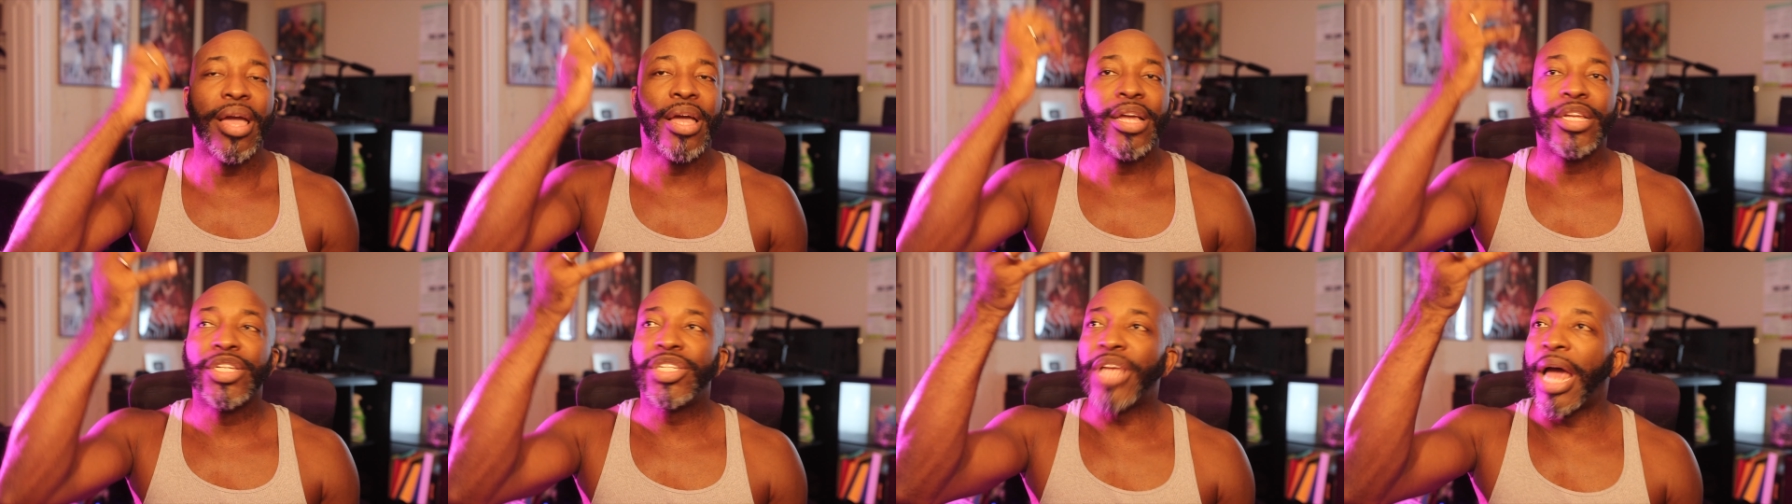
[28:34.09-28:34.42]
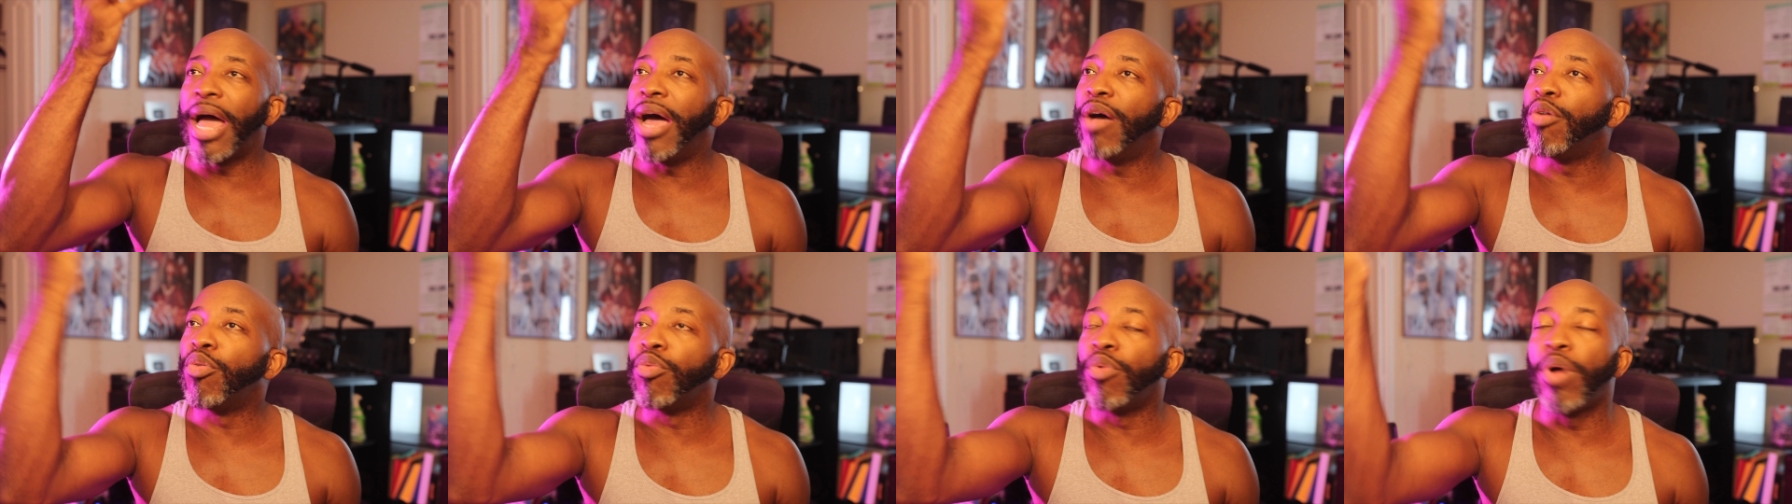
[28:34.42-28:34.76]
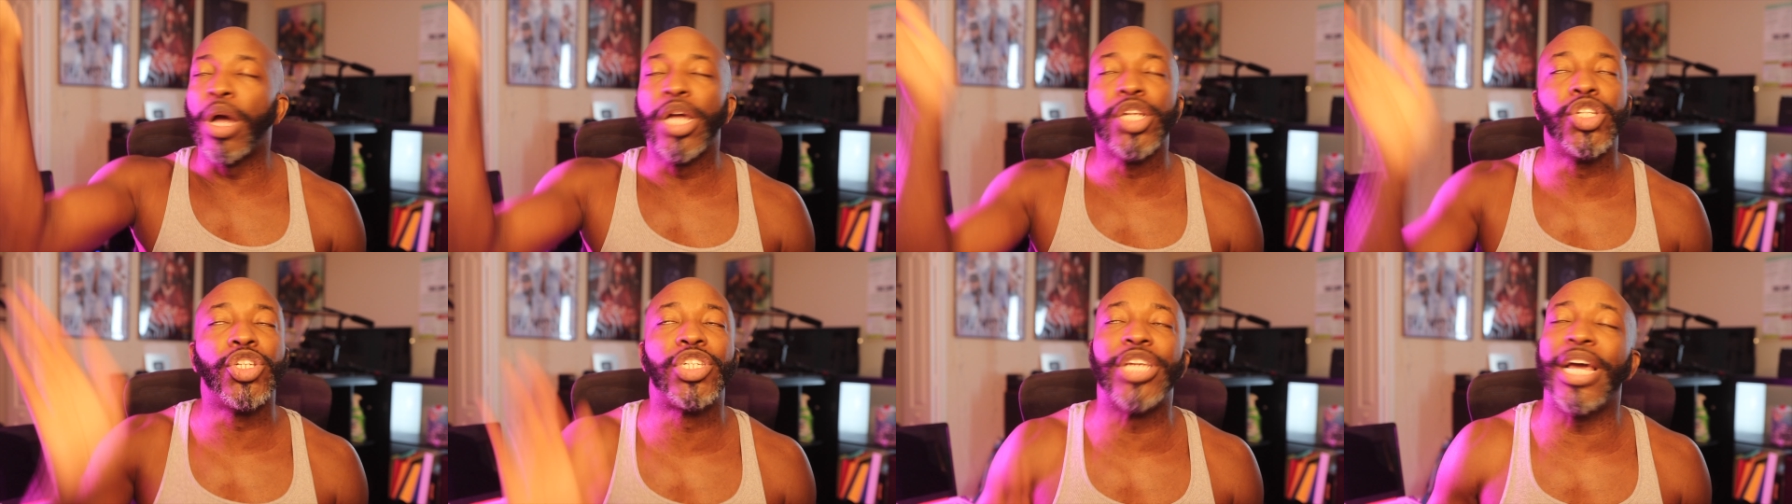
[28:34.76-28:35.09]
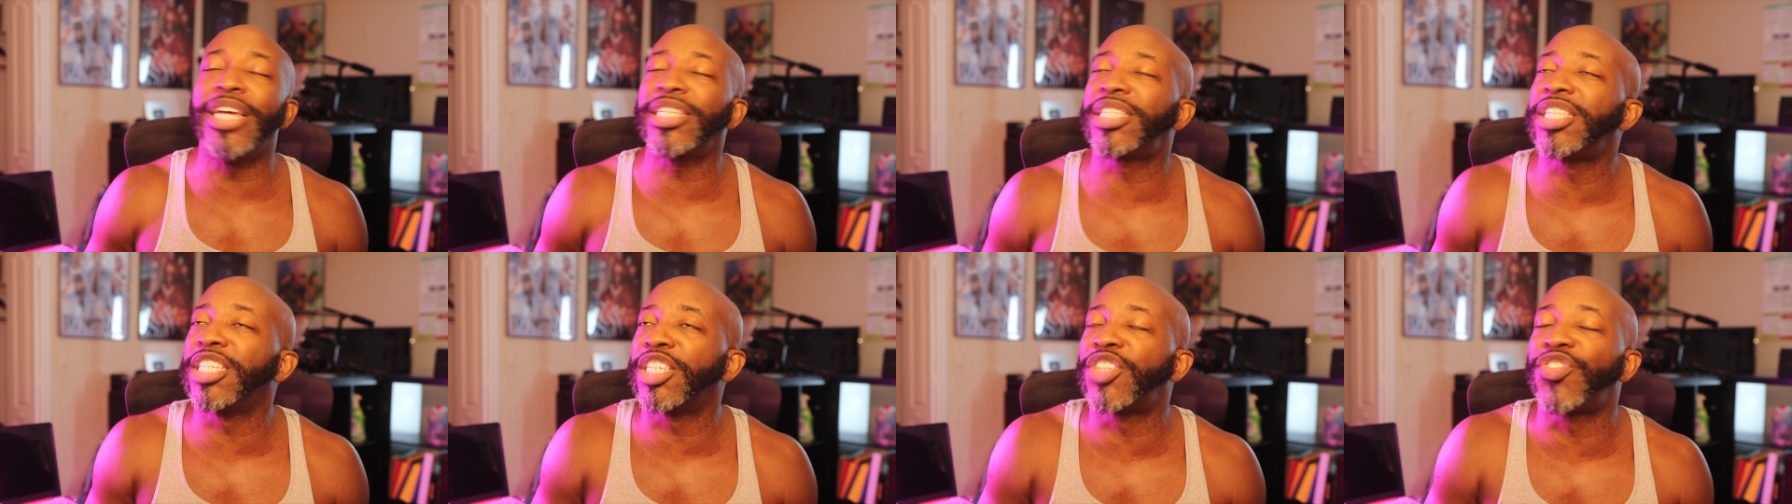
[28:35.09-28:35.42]

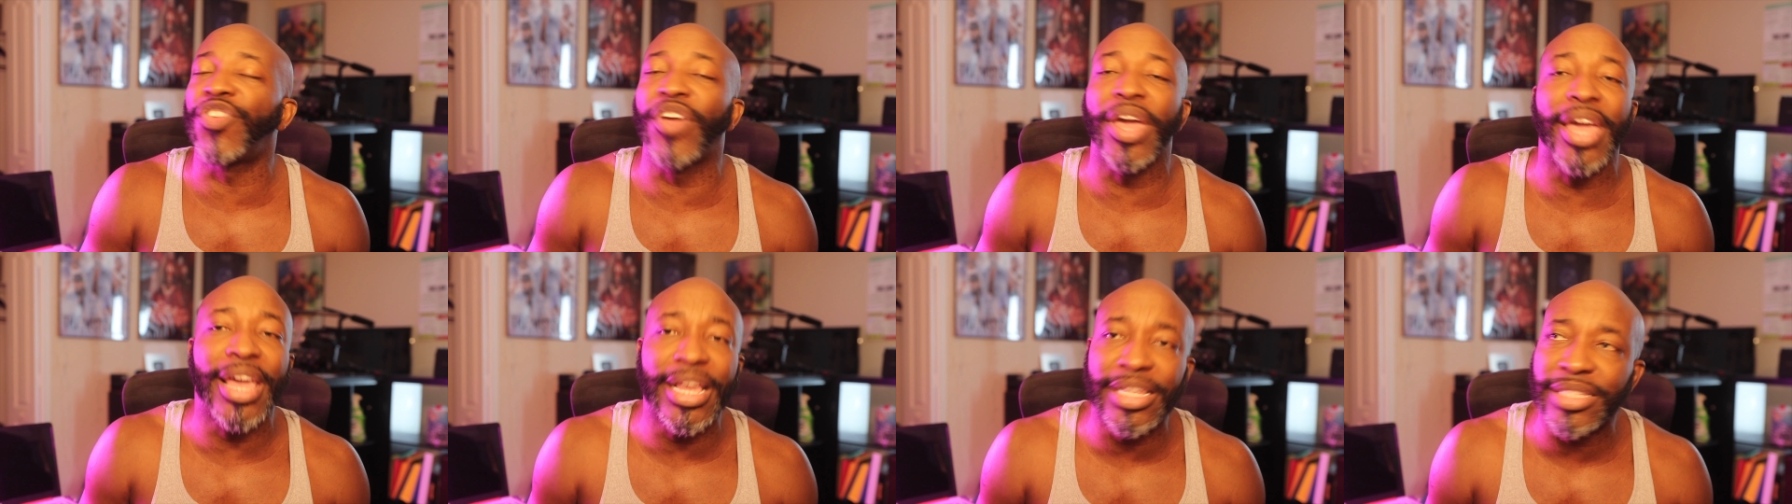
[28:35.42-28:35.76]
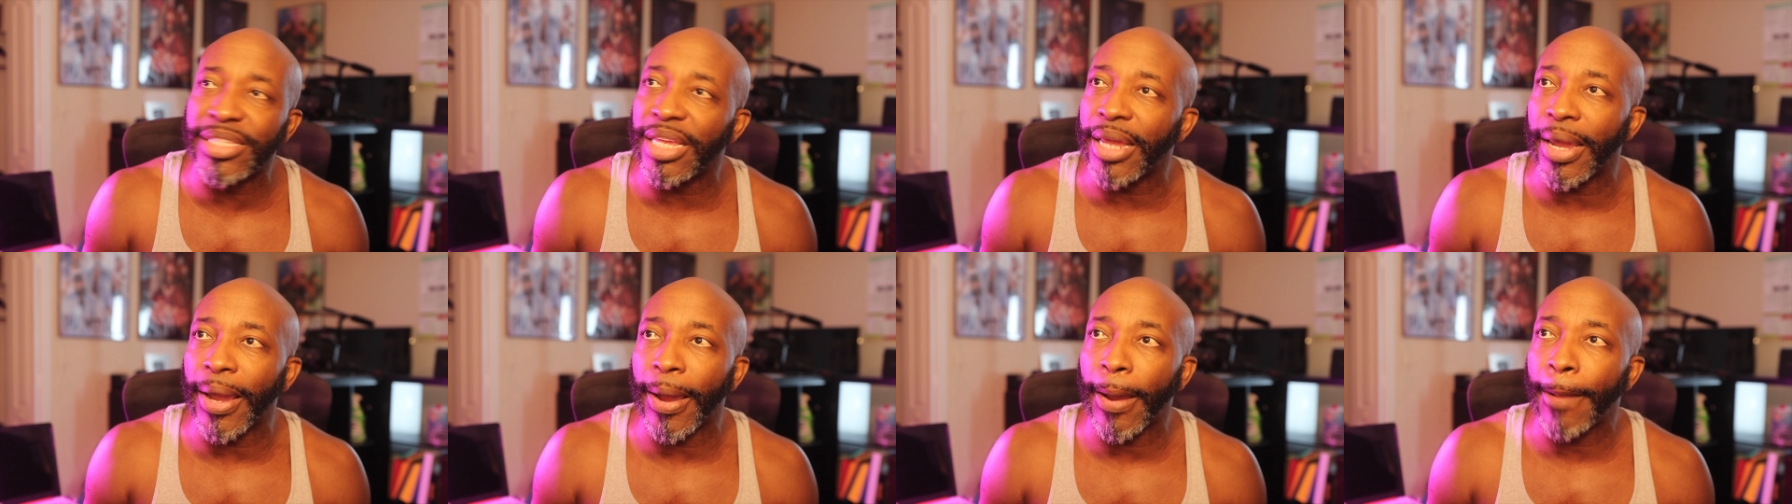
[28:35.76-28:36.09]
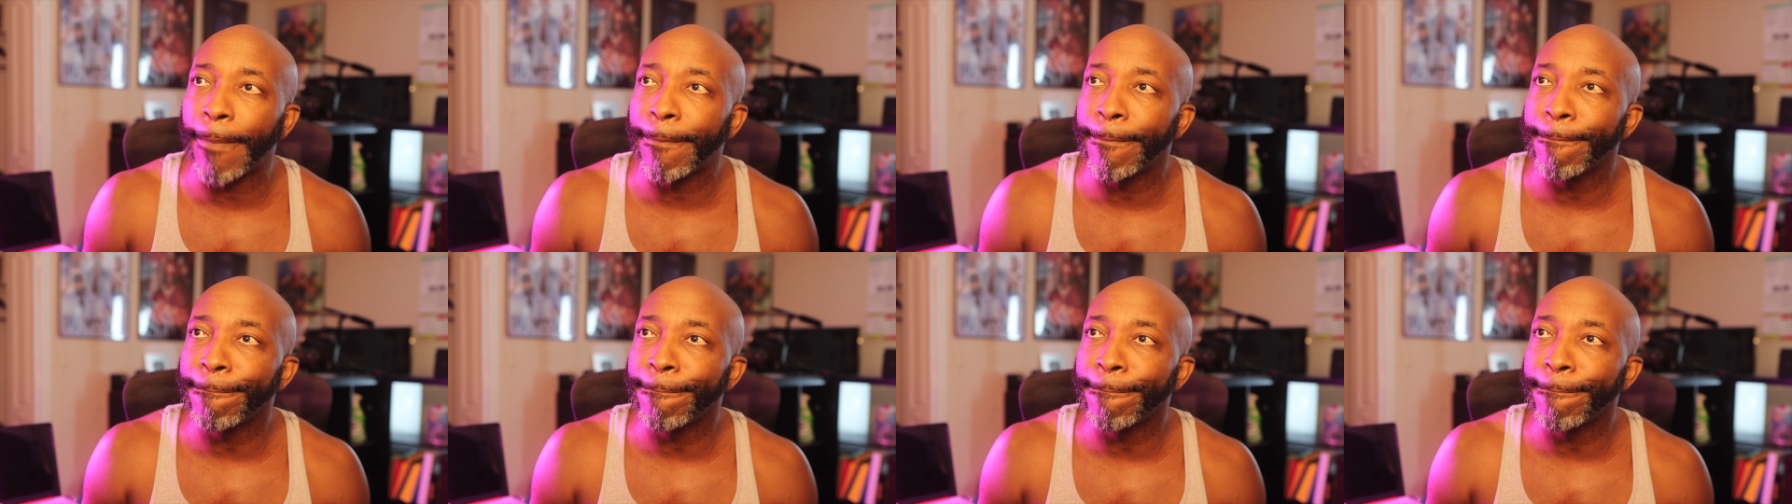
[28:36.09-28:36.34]
Justice for Izzy.